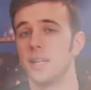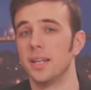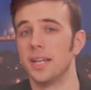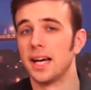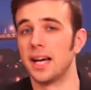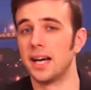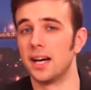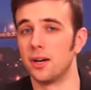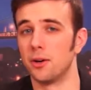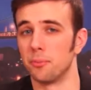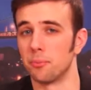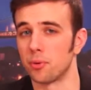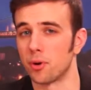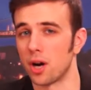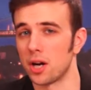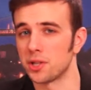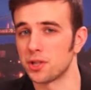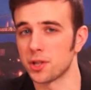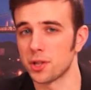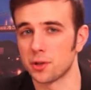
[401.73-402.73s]
Now,
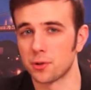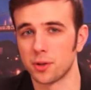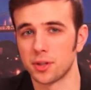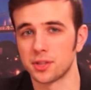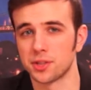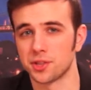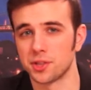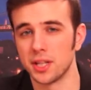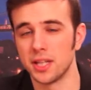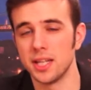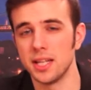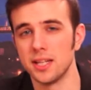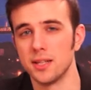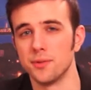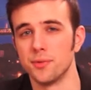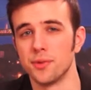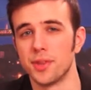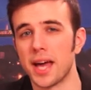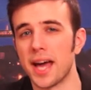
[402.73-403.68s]
Project Christine.